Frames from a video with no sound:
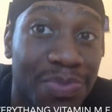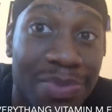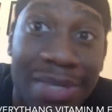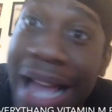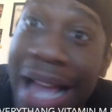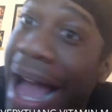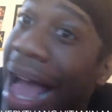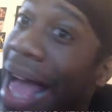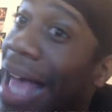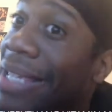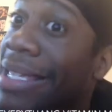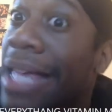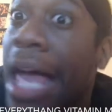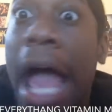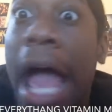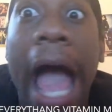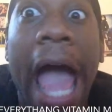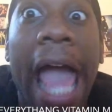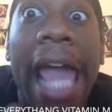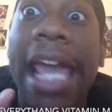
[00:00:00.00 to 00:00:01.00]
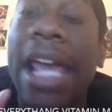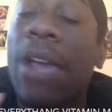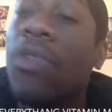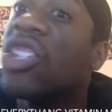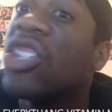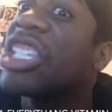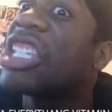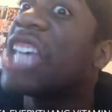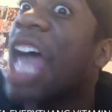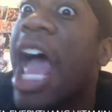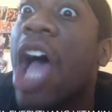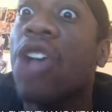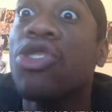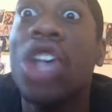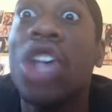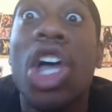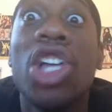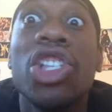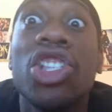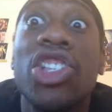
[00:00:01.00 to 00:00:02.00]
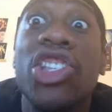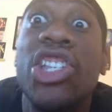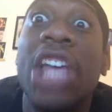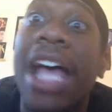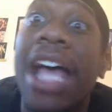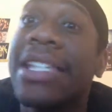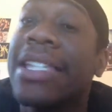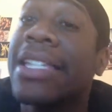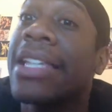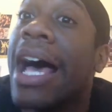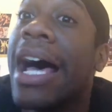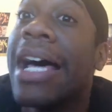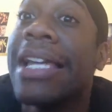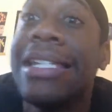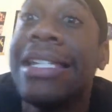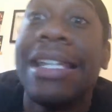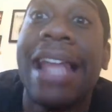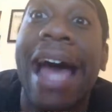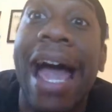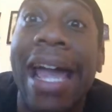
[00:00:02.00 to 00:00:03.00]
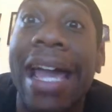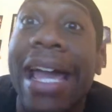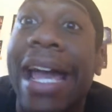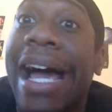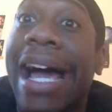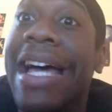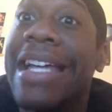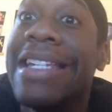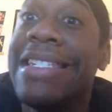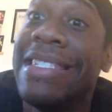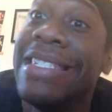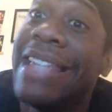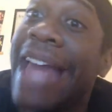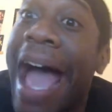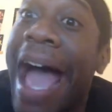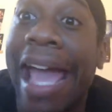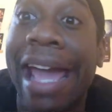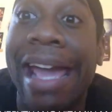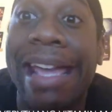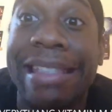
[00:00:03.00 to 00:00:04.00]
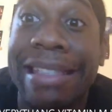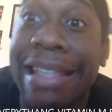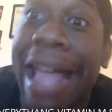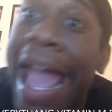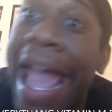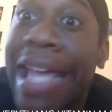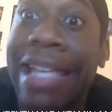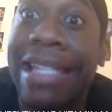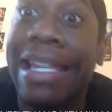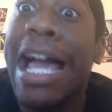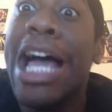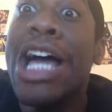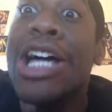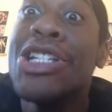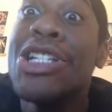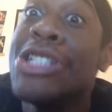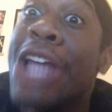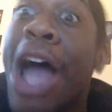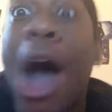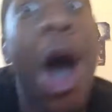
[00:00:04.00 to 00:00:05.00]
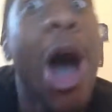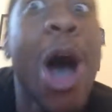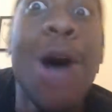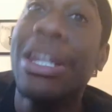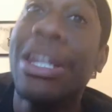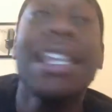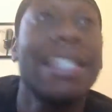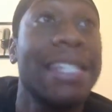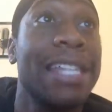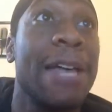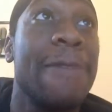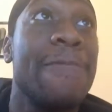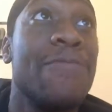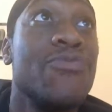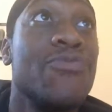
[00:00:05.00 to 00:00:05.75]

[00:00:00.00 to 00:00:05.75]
Guys, he sounds just like Nate Dogg. Listen.